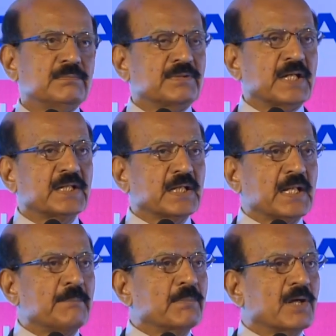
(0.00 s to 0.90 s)
running a
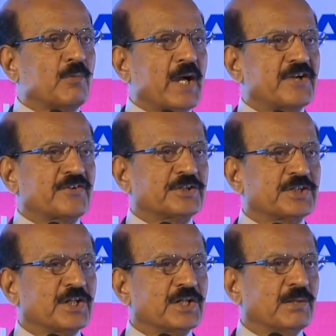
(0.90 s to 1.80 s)
number of wires on
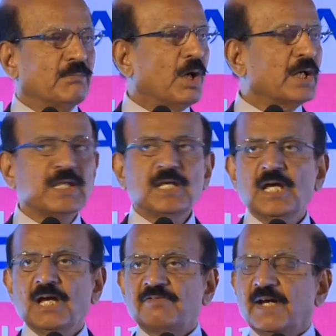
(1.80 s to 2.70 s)
your body,
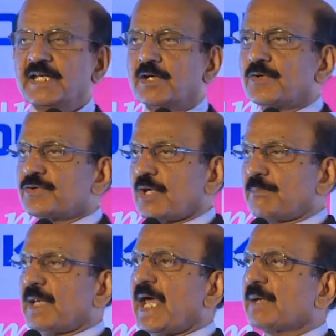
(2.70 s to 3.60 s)
finally goes into a
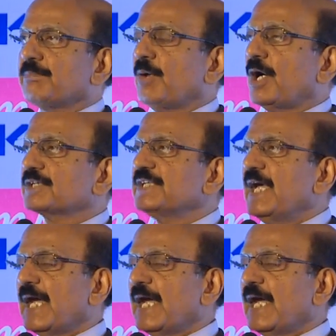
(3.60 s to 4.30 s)
black box,